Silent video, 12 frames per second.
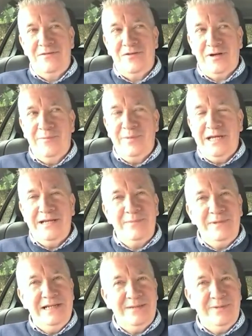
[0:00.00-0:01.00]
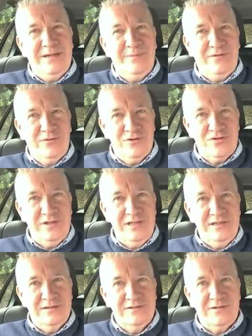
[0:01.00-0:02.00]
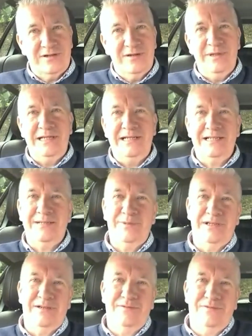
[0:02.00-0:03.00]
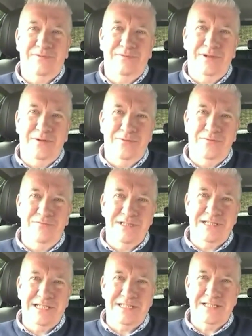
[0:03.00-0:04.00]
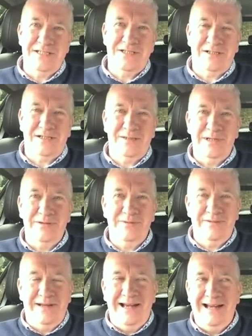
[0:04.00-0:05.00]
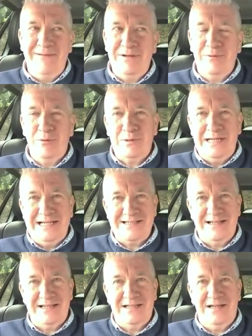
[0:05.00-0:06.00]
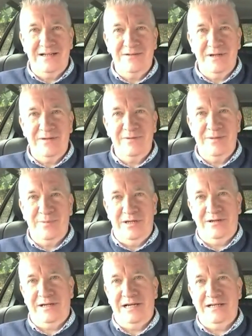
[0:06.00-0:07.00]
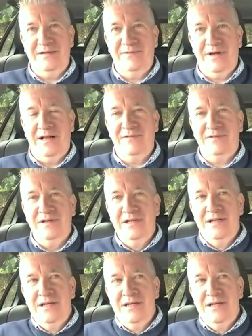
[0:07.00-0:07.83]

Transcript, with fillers: There can be a little bit of begrudgery. There can be a little bit of, you know, resistance. There could be a bit of, well, it won't last that long. Why would I bother getting involved?